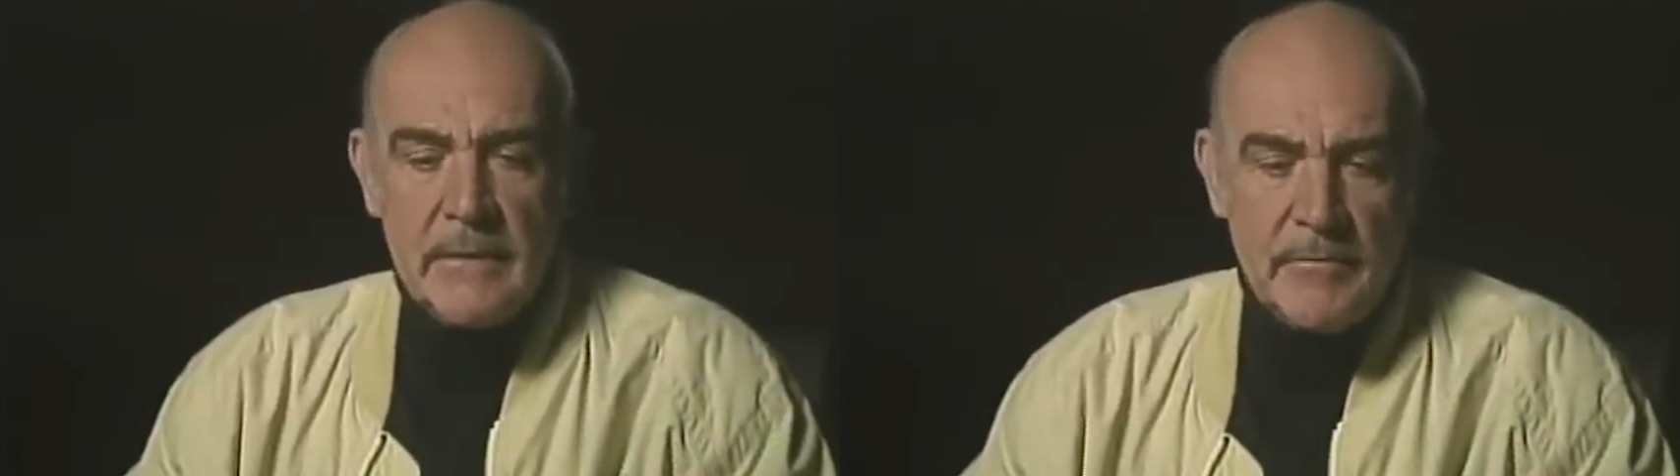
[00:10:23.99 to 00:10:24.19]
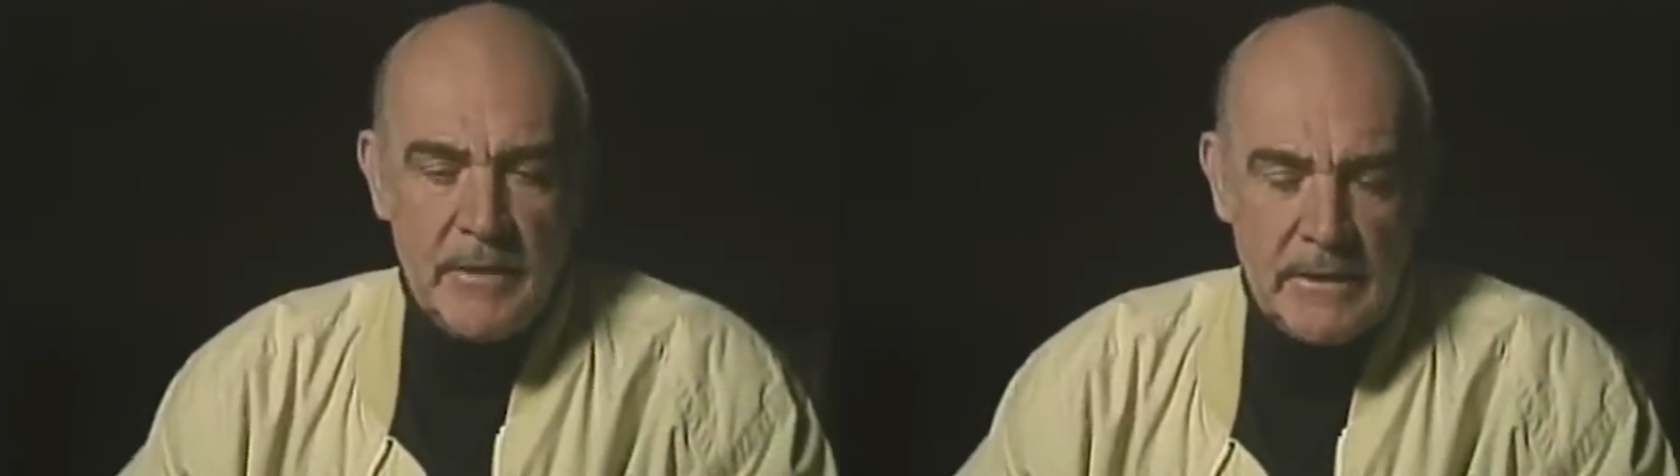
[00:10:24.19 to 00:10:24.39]

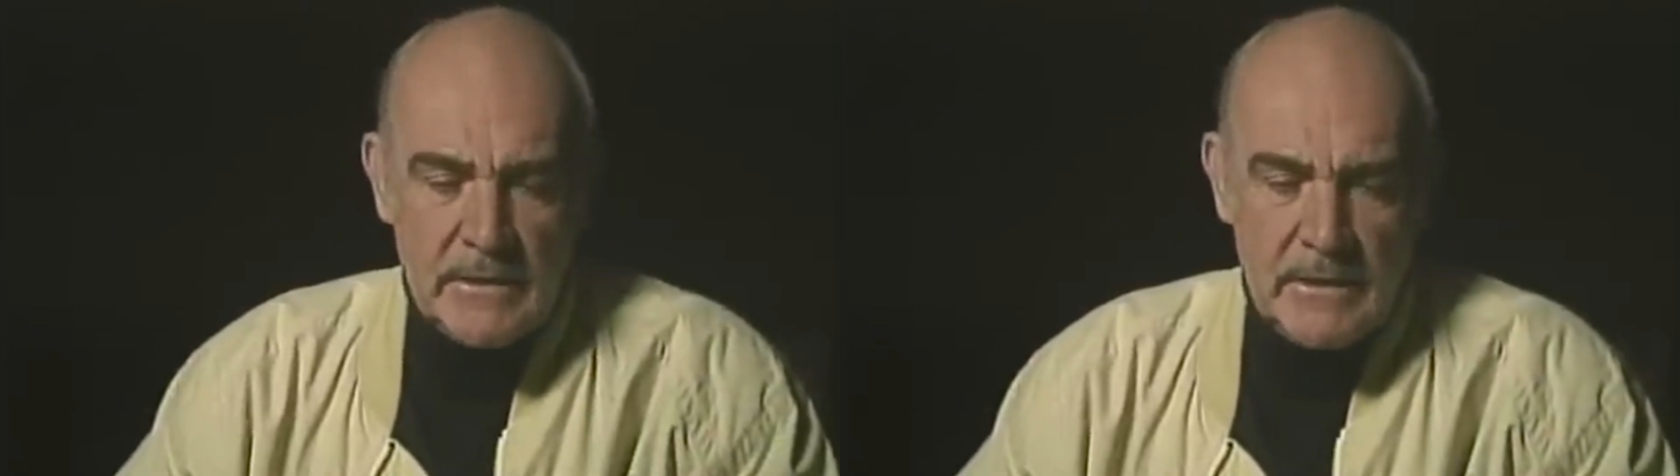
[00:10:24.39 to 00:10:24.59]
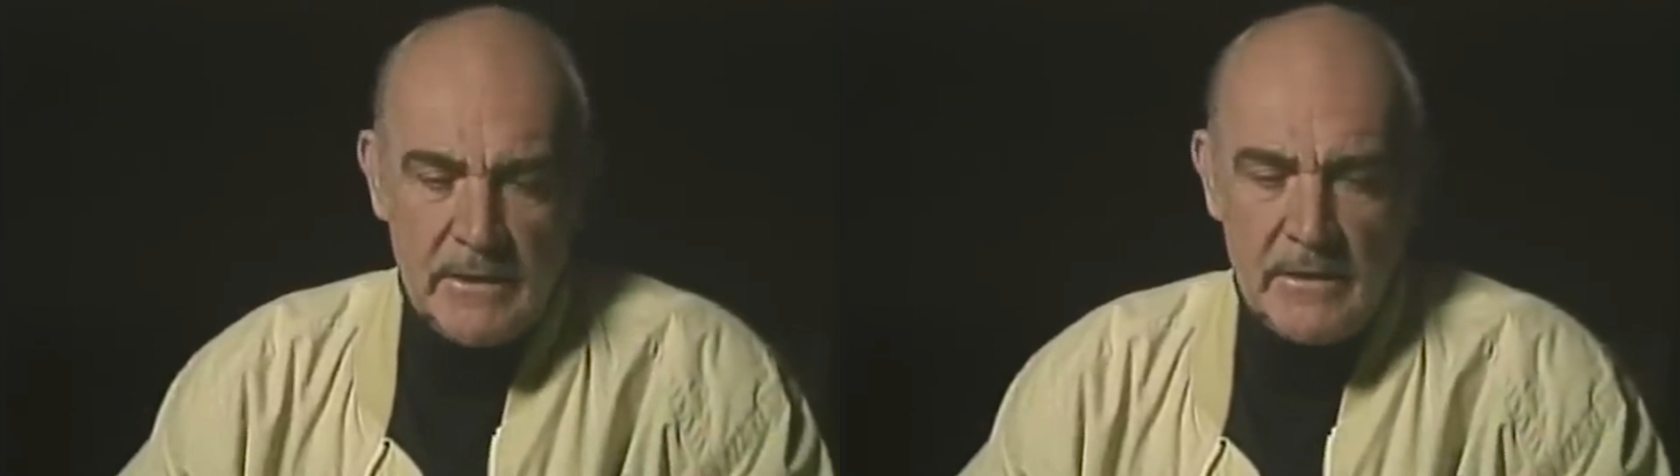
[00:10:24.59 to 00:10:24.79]

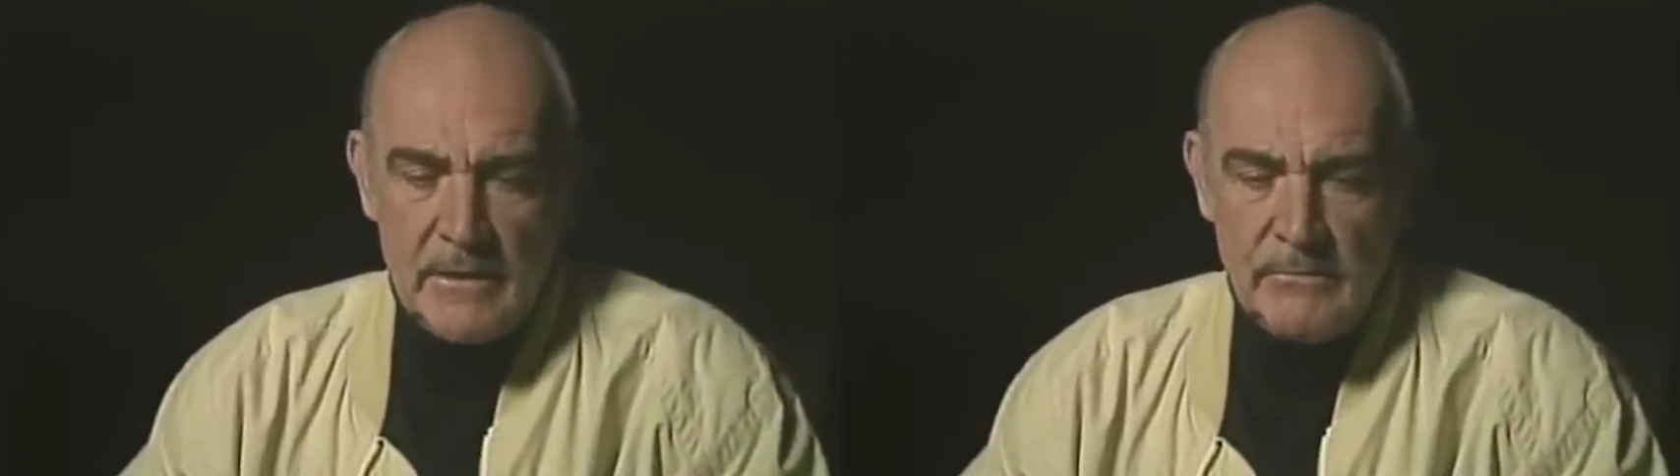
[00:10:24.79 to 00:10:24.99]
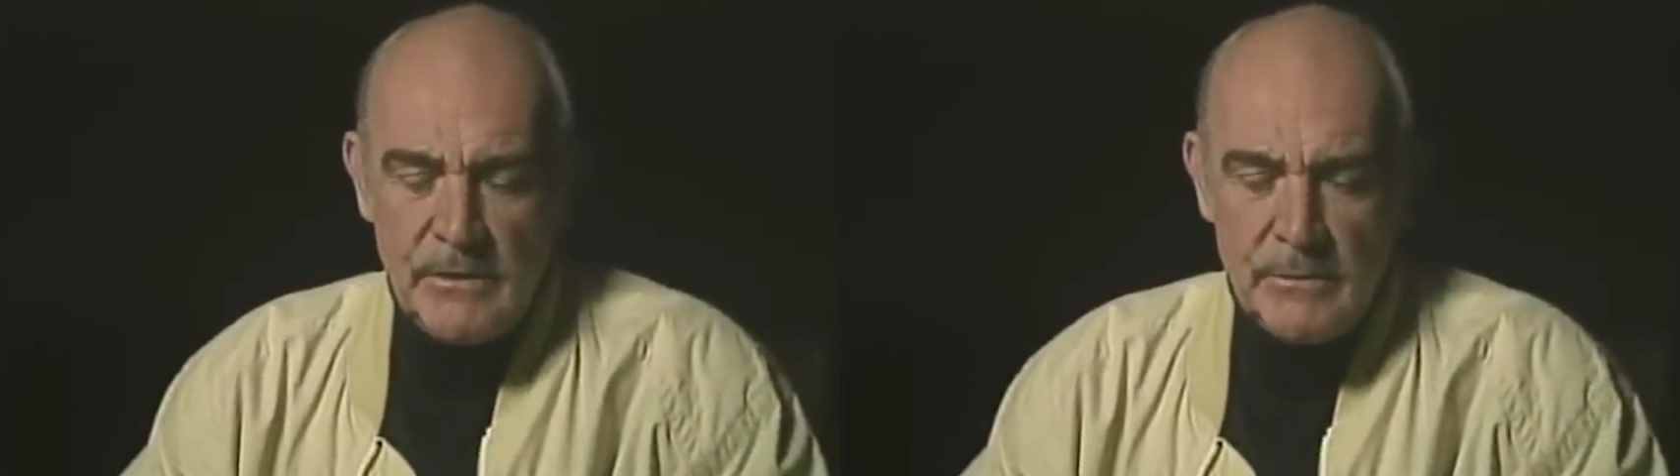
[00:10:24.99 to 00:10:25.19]
Everyone was
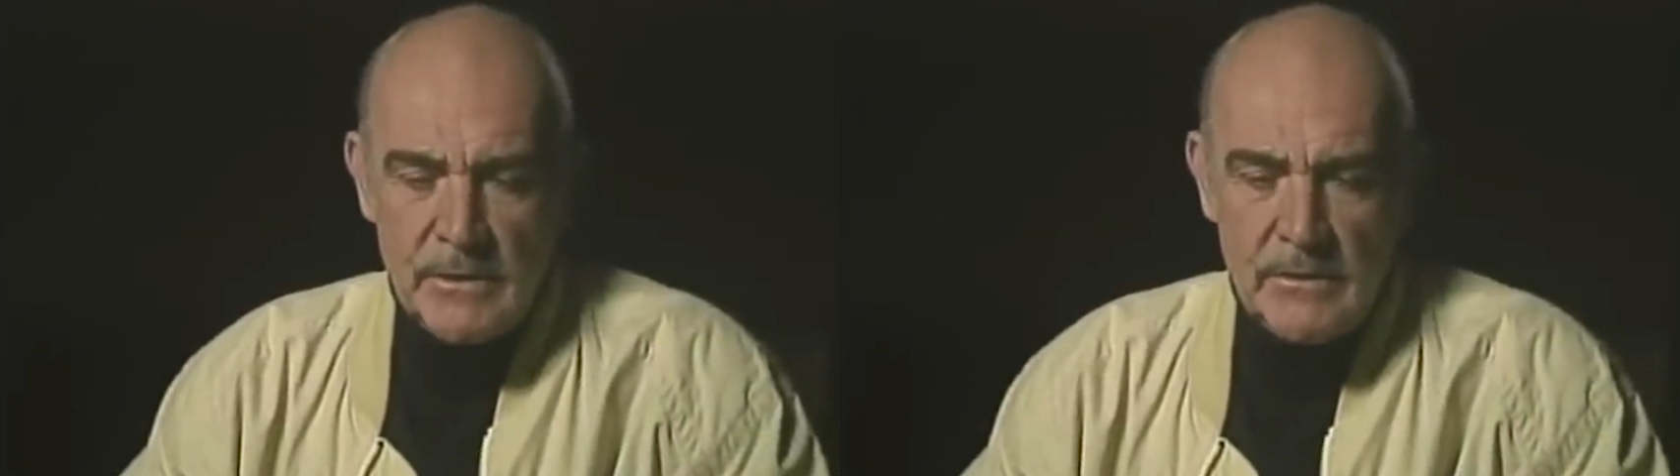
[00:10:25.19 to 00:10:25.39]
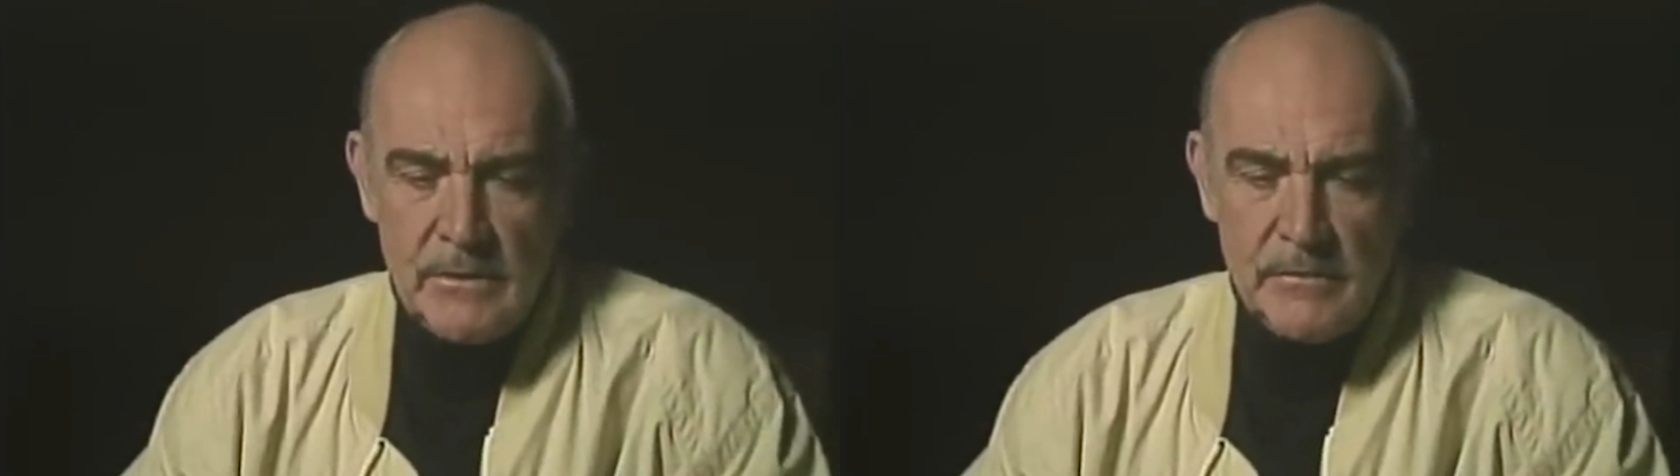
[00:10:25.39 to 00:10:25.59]
hating
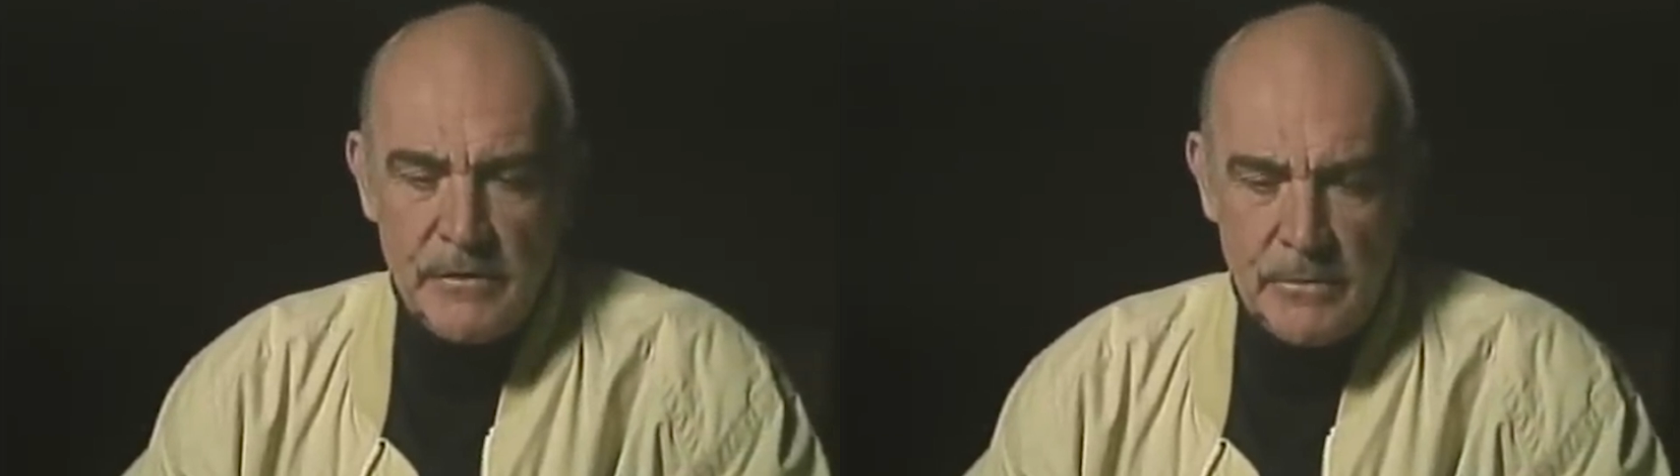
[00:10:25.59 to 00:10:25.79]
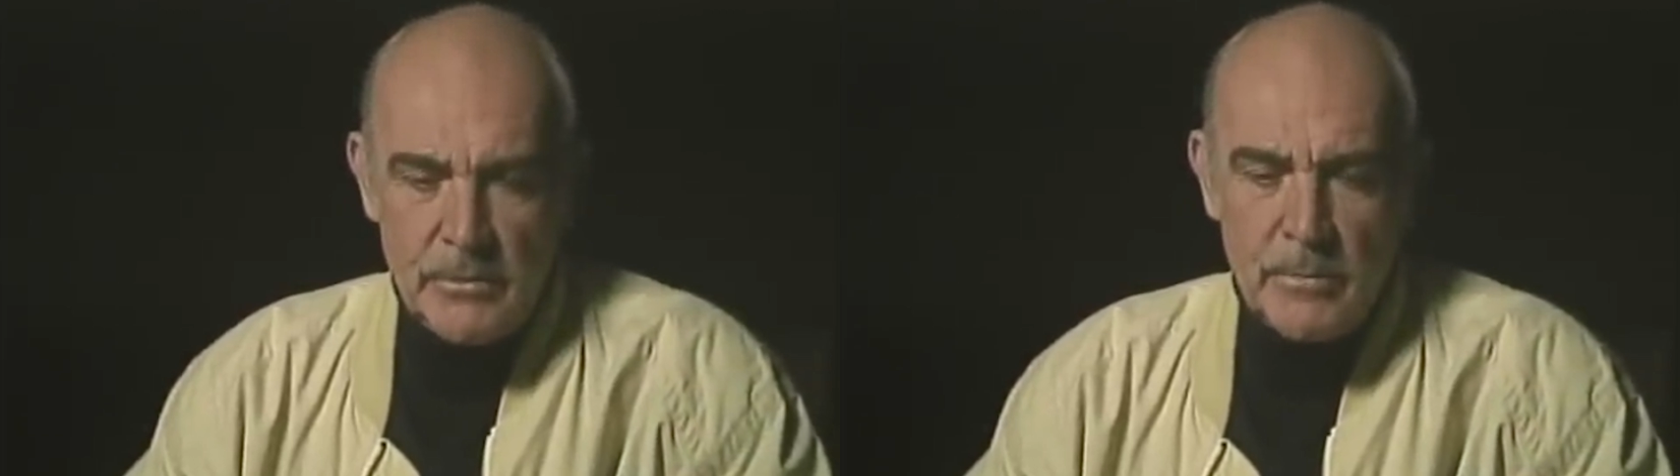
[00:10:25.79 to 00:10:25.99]
on him
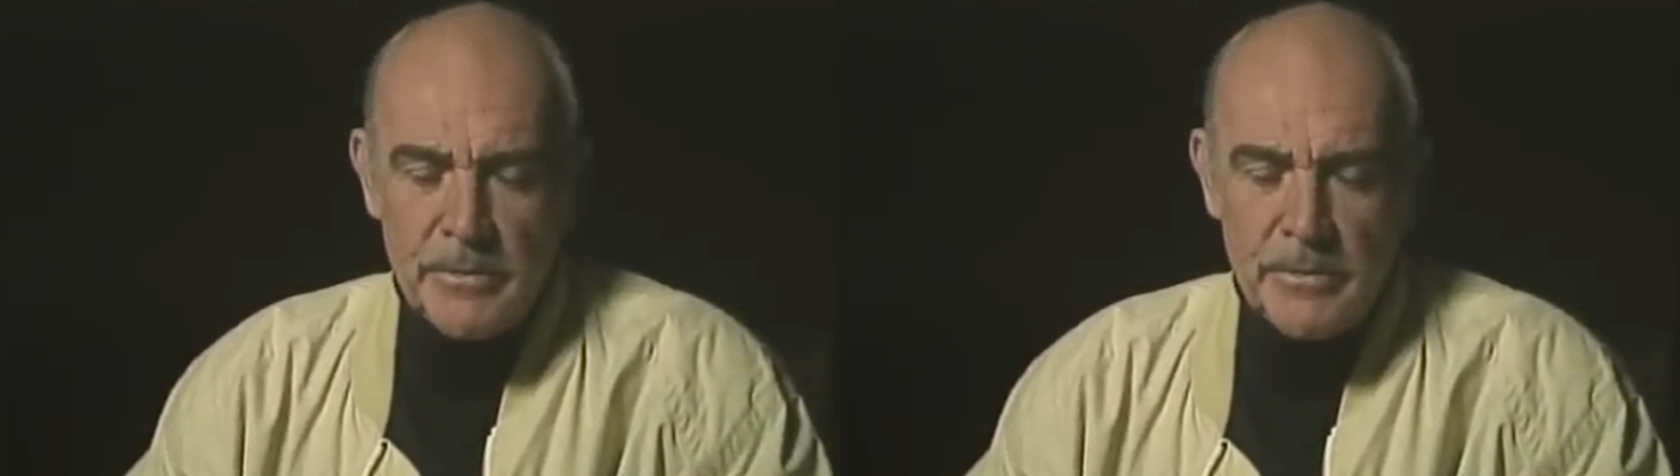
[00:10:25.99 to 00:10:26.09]
since the